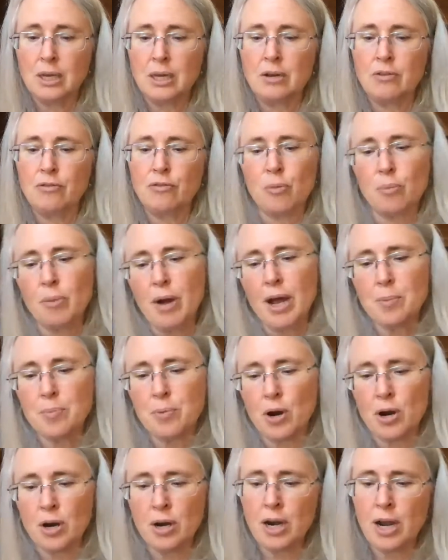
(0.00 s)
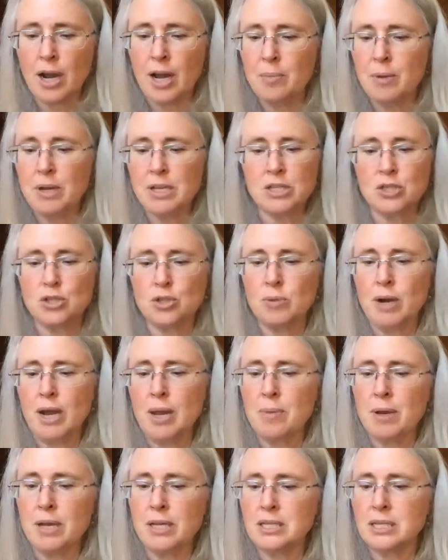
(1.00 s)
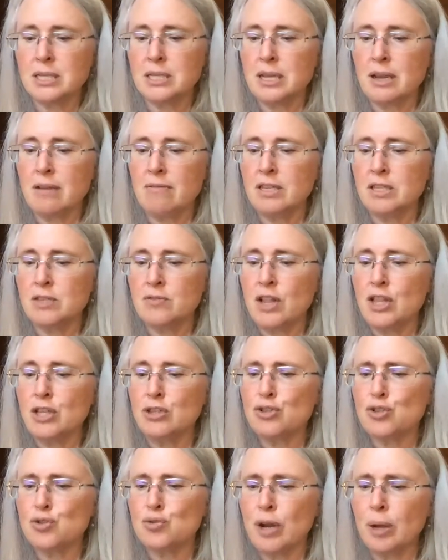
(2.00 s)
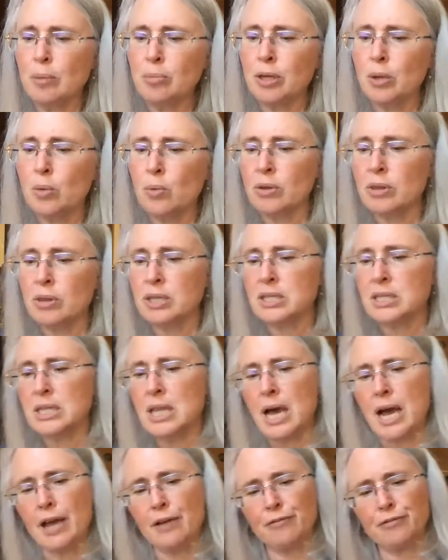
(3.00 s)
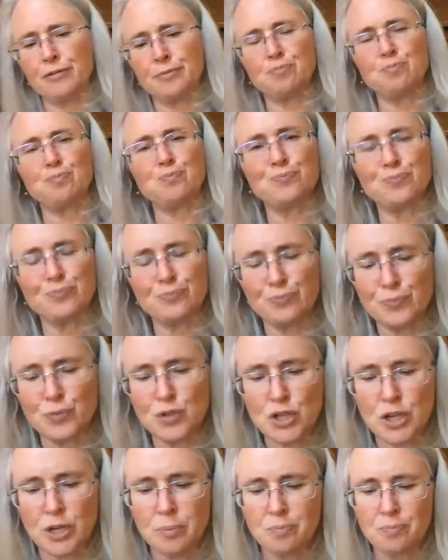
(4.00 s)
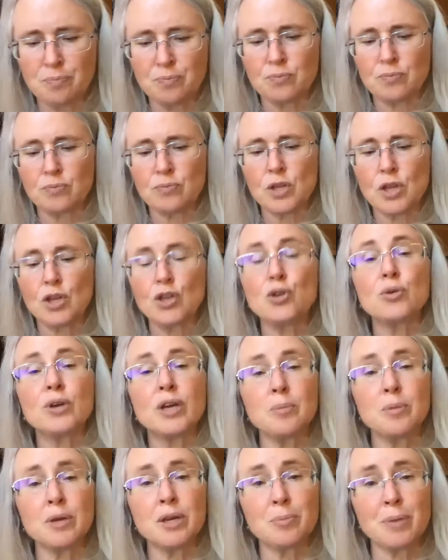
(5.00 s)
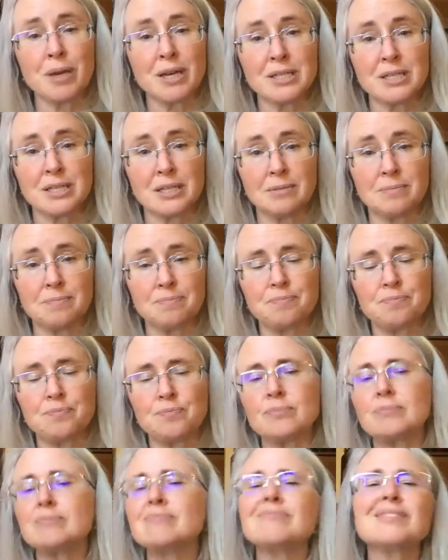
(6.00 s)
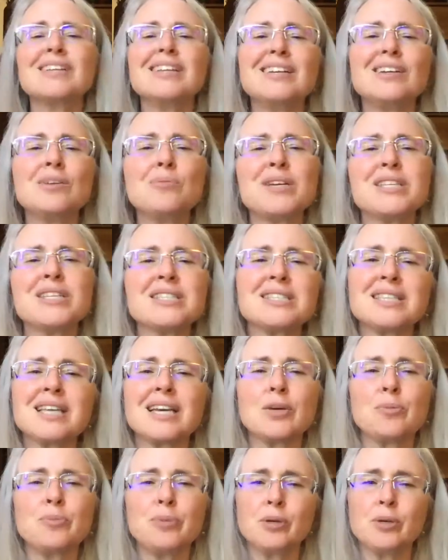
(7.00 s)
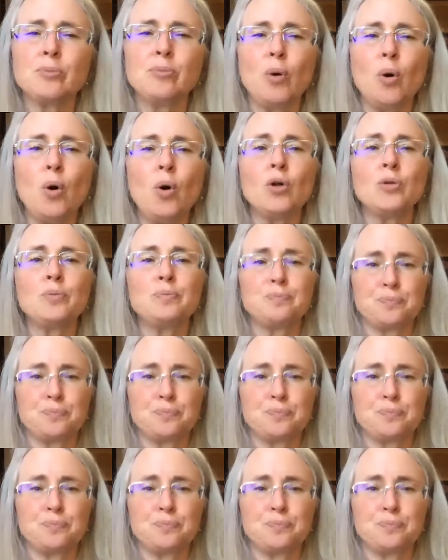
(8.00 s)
For my part, I must do my best to save this fellow's trebly worthless life. Jim, you get me a basin. The basin's like a big bowl.